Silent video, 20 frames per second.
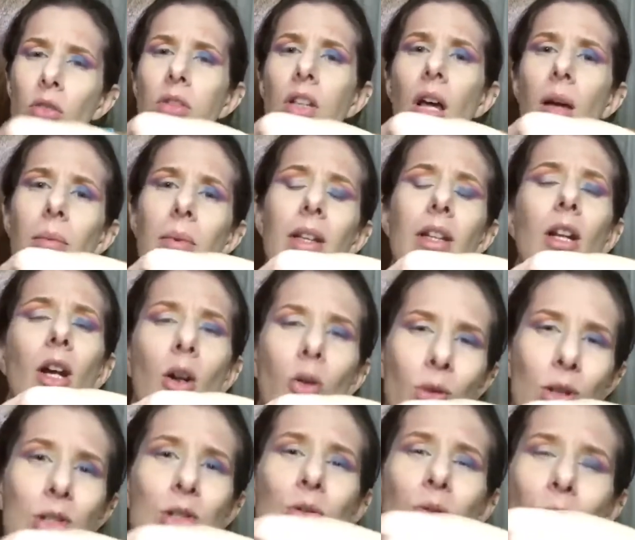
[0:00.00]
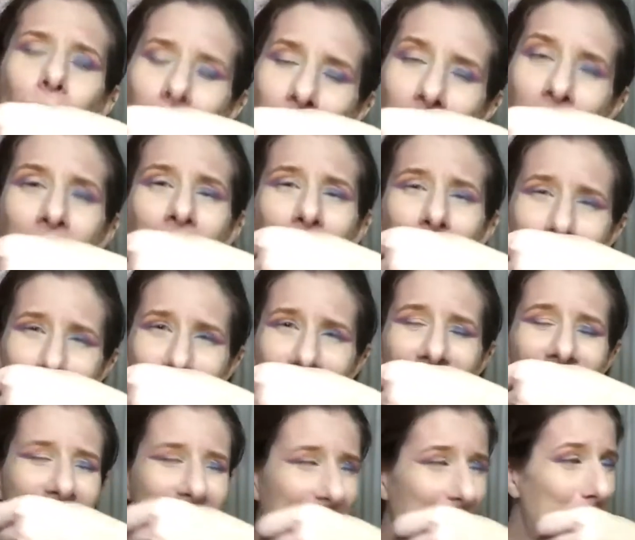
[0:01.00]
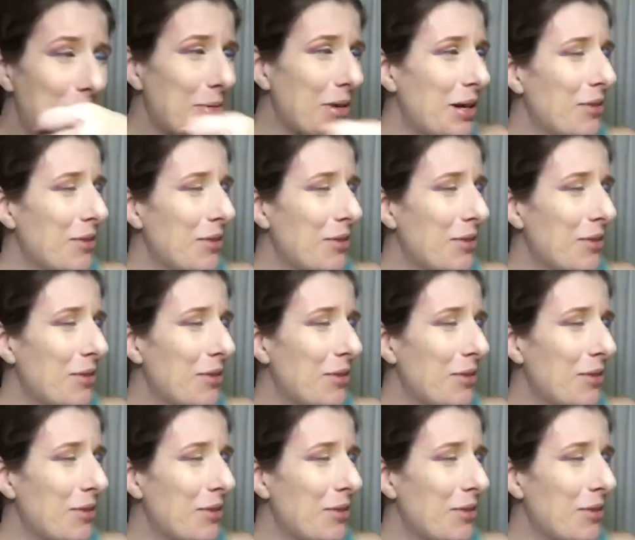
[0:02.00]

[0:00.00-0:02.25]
You let me know which one I should keep.